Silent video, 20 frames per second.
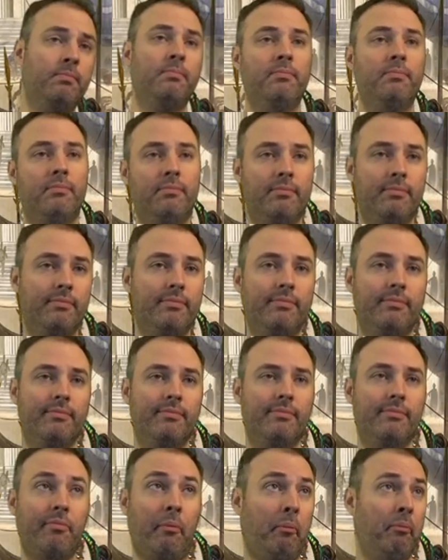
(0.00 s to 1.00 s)
Hmm.
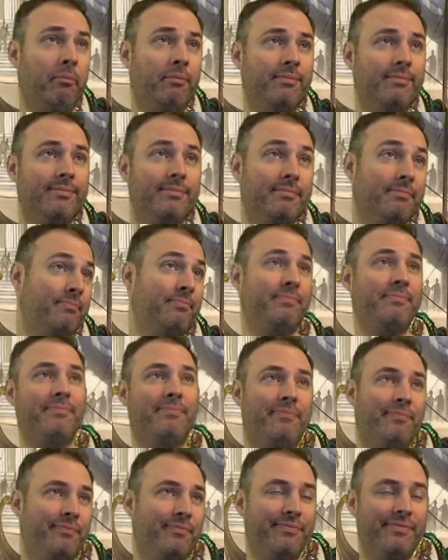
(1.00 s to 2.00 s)

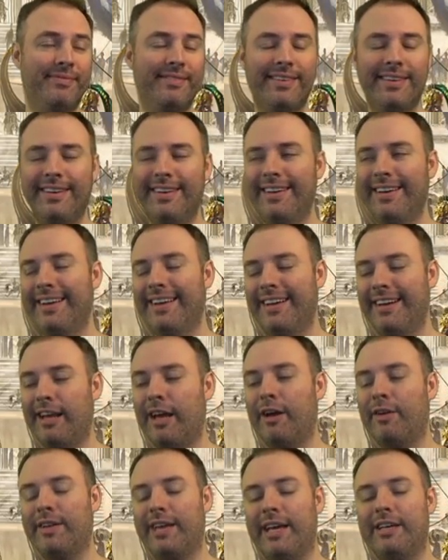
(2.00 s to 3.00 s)
Hmm.
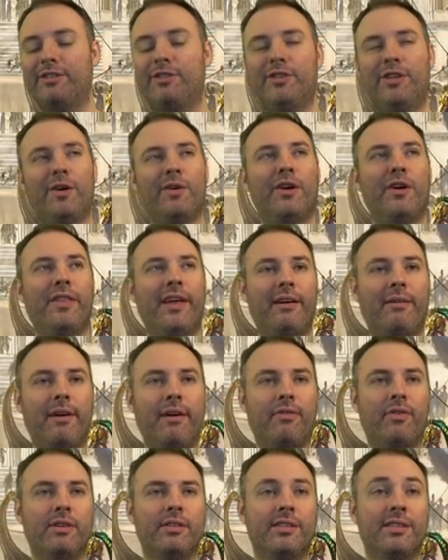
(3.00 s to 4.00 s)
Now, in case you don't know that
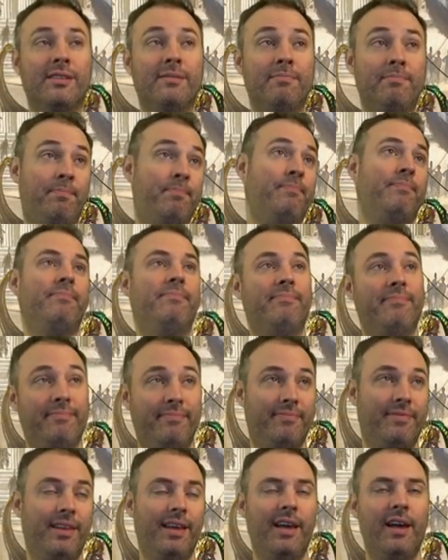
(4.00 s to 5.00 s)
reference,
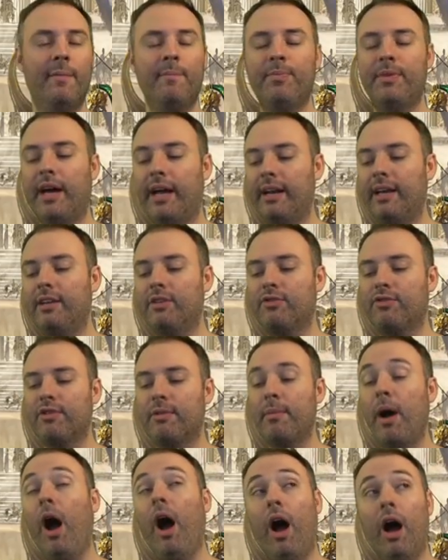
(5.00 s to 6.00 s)
that is
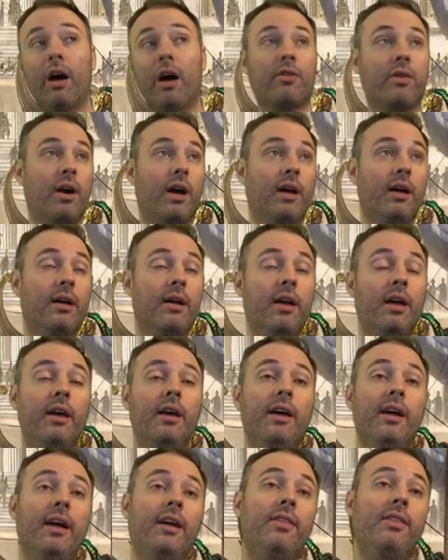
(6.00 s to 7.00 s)
from Agra
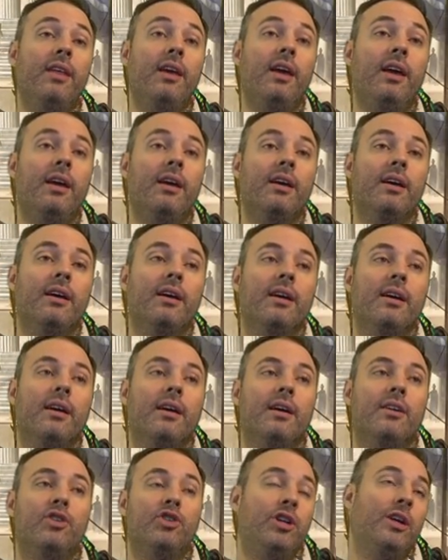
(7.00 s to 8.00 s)
in the
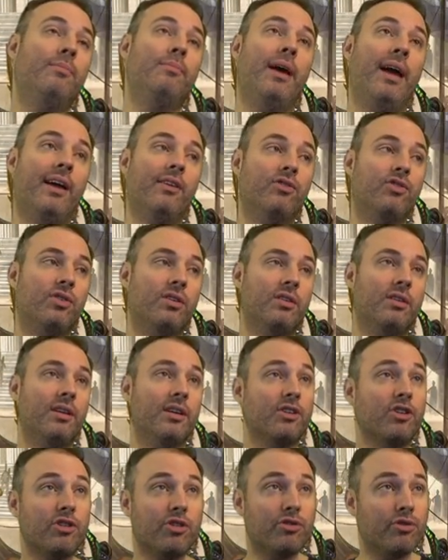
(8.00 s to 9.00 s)
Jim
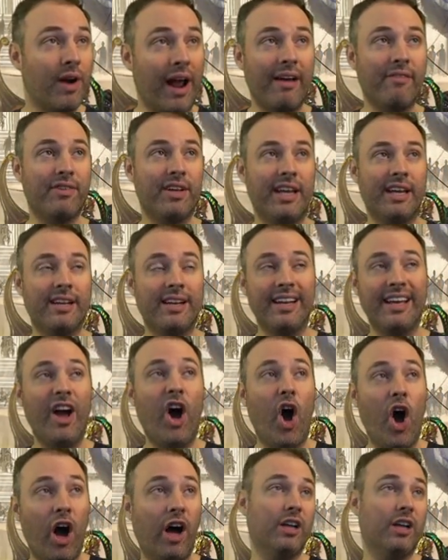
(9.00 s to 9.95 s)
Henson extravagantly